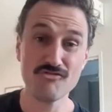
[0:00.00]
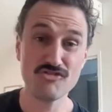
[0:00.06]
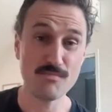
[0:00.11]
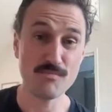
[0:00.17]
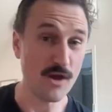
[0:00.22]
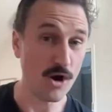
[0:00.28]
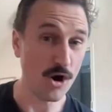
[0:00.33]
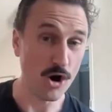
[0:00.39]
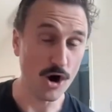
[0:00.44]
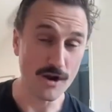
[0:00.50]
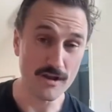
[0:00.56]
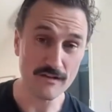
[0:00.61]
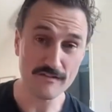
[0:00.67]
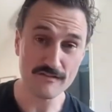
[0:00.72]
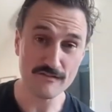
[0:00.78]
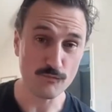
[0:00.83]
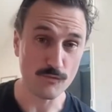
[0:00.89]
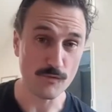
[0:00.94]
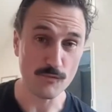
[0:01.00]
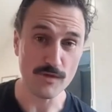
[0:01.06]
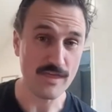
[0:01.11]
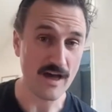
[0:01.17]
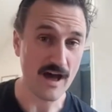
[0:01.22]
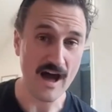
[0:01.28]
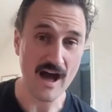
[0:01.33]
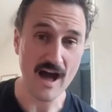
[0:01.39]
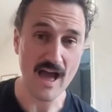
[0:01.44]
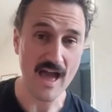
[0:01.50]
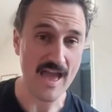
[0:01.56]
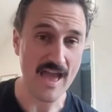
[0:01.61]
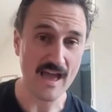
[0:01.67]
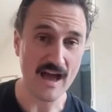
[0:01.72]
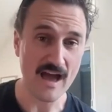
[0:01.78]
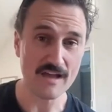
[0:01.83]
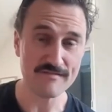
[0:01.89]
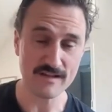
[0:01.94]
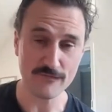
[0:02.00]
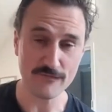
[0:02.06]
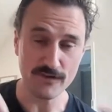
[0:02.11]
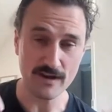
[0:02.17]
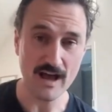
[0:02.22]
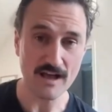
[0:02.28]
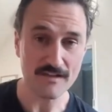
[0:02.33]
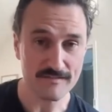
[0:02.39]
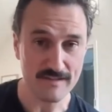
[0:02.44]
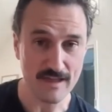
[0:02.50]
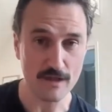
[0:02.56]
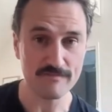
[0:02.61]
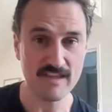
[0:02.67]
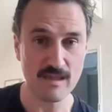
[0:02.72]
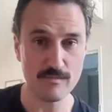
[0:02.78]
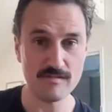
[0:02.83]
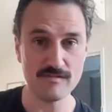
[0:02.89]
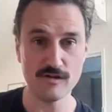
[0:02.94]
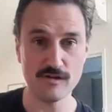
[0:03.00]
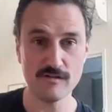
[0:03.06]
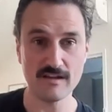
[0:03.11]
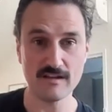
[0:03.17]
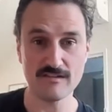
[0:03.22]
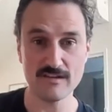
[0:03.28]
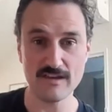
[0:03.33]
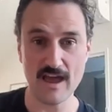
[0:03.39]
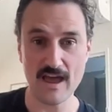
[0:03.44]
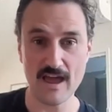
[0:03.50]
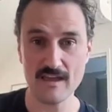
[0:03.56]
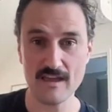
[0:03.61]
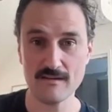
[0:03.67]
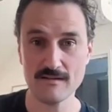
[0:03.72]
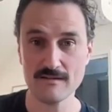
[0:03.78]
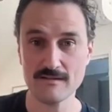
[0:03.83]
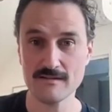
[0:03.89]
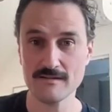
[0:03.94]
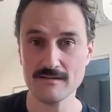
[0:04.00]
To be honest, with our AI stuff that our sales team is using today,